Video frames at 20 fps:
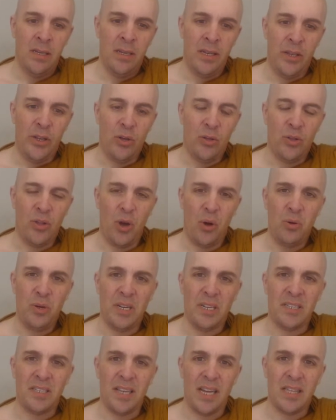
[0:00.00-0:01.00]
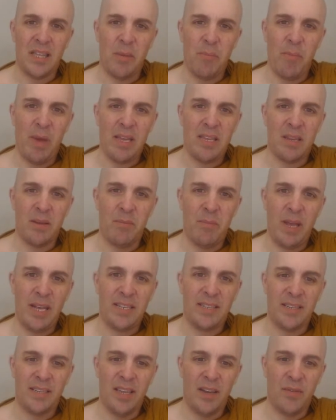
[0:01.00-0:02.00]
you'll notice that the metta
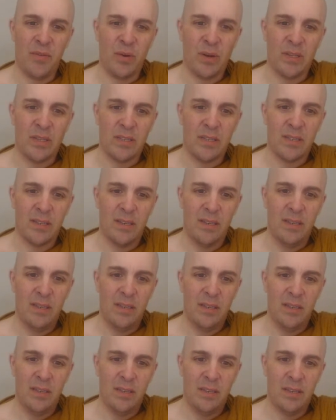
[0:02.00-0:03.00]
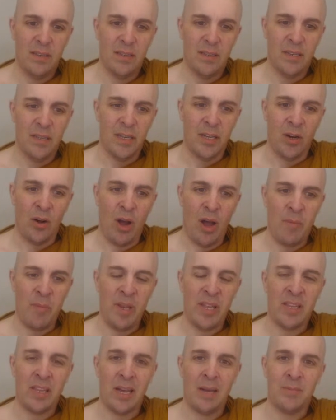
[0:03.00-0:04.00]
makes a difference. How
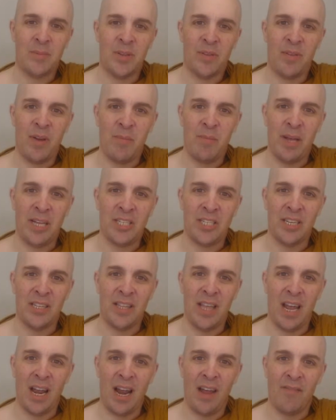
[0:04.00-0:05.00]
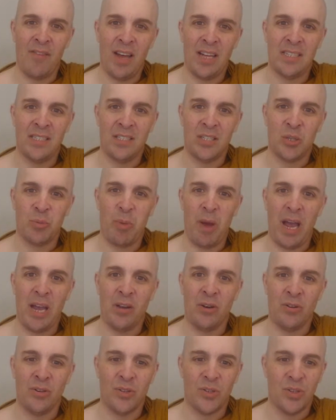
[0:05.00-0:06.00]
many times have I mentioned that I've had
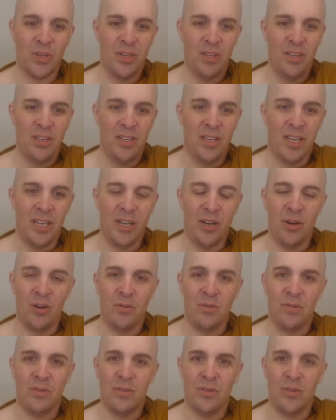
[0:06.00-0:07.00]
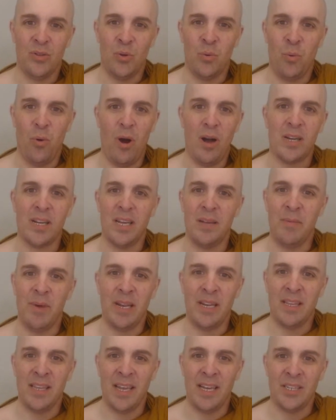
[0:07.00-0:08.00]
spiders, do walking
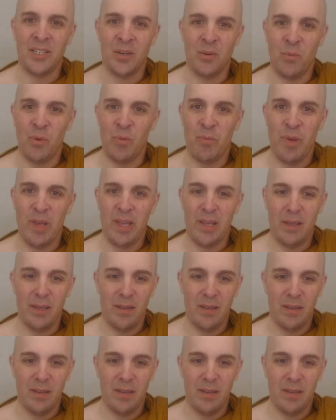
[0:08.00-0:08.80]
meditation with me?